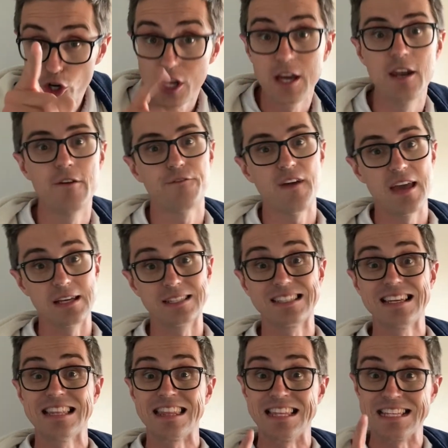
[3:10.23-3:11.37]
going to face
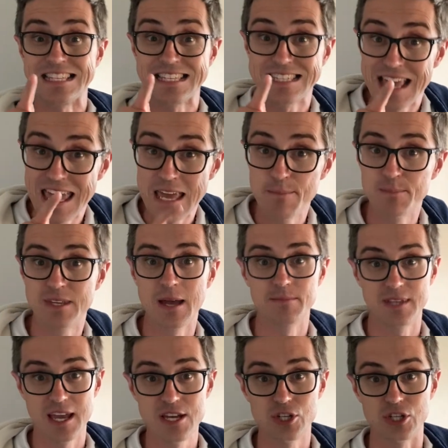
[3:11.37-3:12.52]
the same
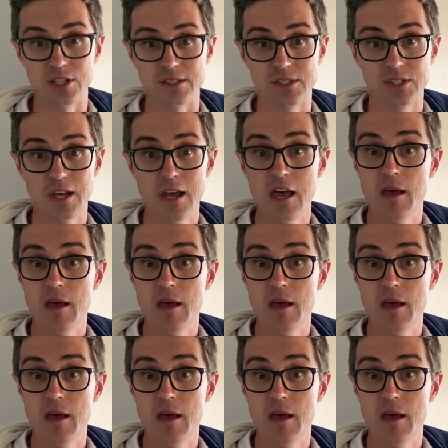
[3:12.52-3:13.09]
temptations,